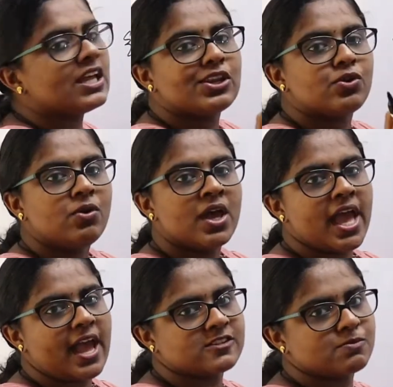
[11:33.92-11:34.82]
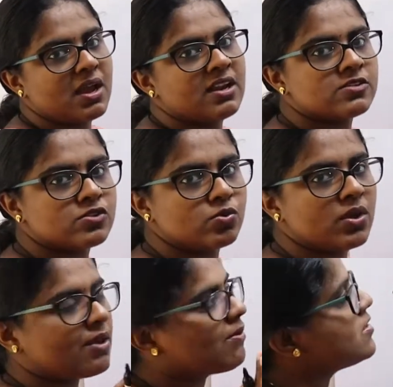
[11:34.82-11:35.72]
into x minus 2
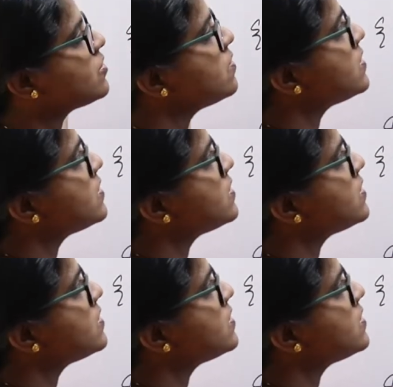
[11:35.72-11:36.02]
equals to